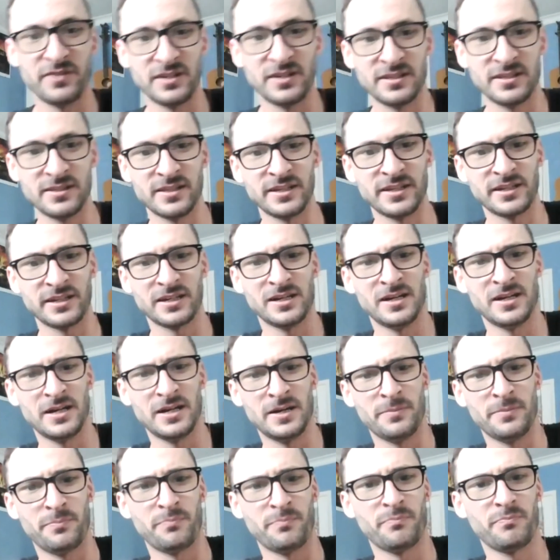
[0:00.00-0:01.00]
any like
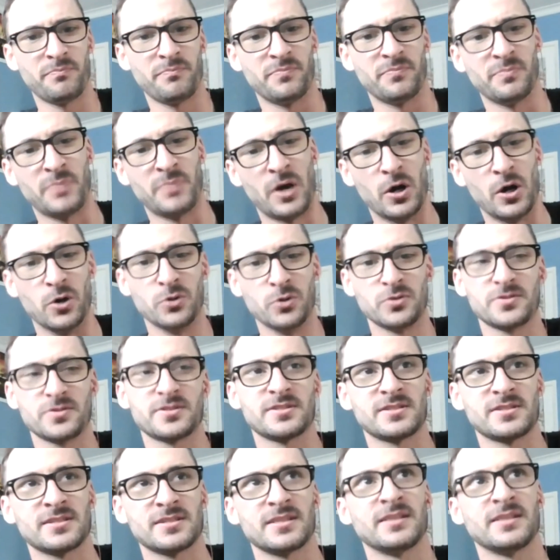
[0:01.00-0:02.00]

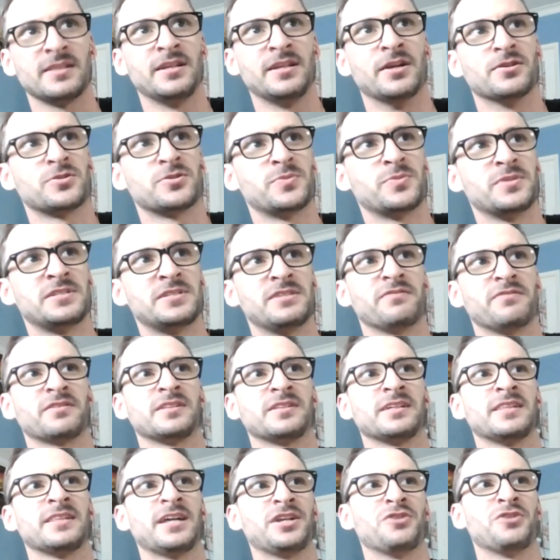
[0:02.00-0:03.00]
posts,
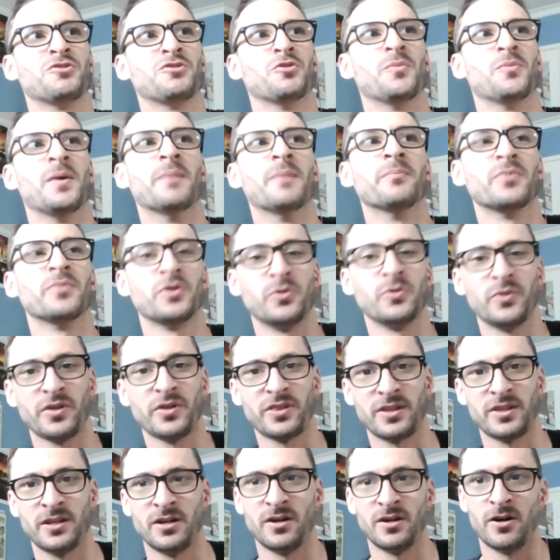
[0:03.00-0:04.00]
specifically that you remember
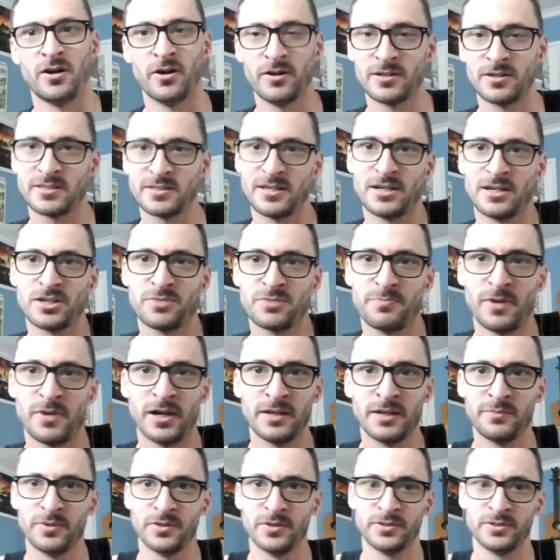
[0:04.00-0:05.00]
within
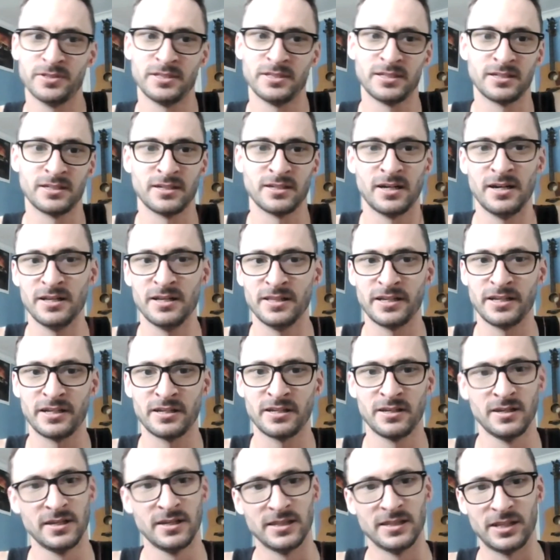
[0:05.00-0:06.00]
r/bodybuilding, like
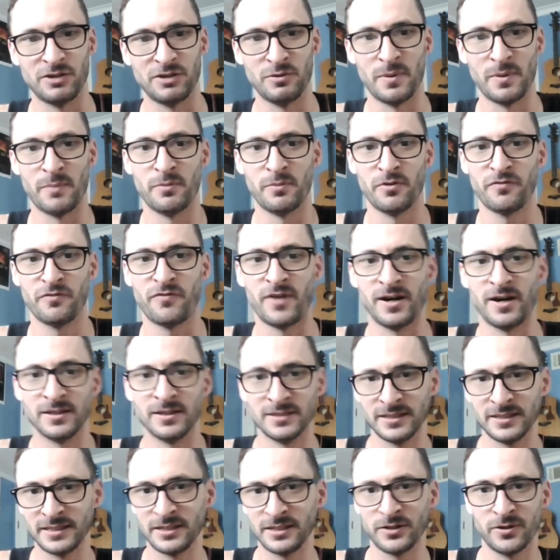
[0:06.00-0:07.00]
that you remember
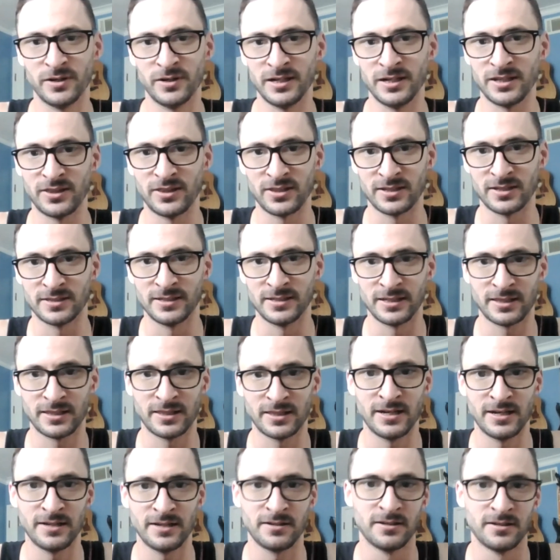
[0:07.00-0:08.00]
fondly or anything like
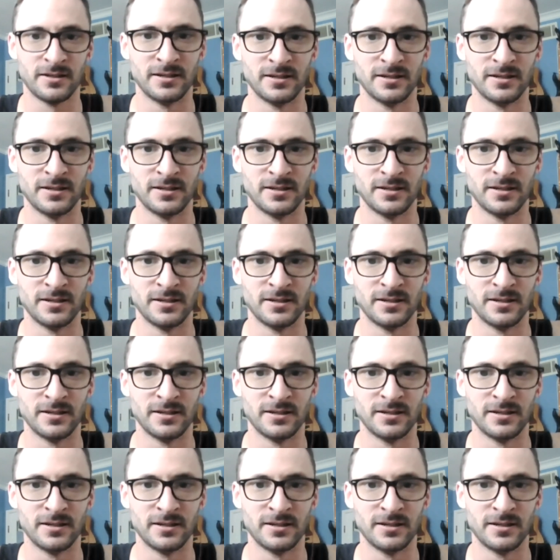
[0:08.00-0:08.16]
that?